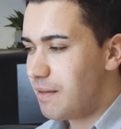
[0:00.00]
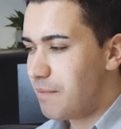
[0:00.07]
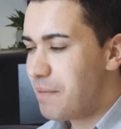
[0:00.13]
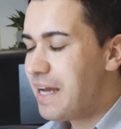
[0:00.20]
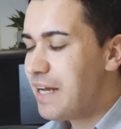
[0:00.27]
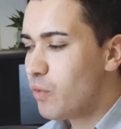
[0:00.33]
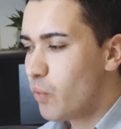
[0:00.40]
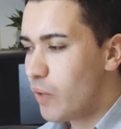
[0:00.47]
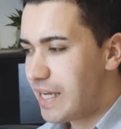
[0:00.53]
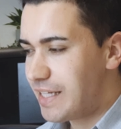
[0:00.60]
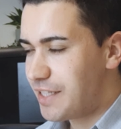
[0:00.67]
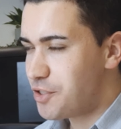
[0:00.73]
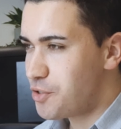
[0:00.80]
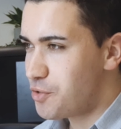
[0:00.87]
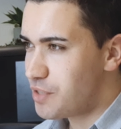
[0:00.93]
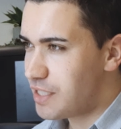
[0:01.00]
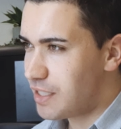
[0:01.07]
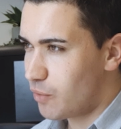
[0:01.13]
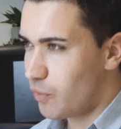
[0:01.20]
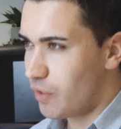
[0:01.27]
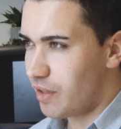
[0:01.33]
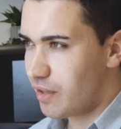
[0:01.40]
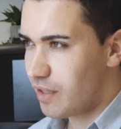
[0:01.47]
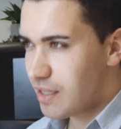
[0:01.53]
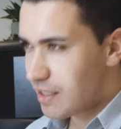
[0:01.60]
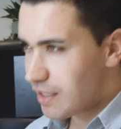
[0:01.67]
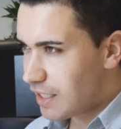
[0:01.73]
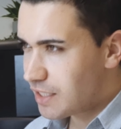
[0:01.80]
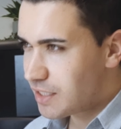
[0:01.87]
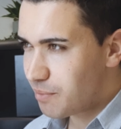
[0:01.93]
a better way to deal with
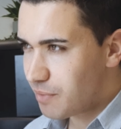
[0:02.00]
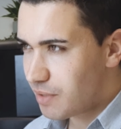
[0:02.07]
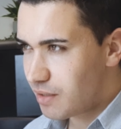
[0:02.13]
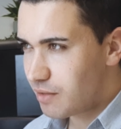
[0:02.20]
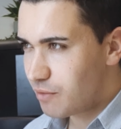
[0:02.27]
customer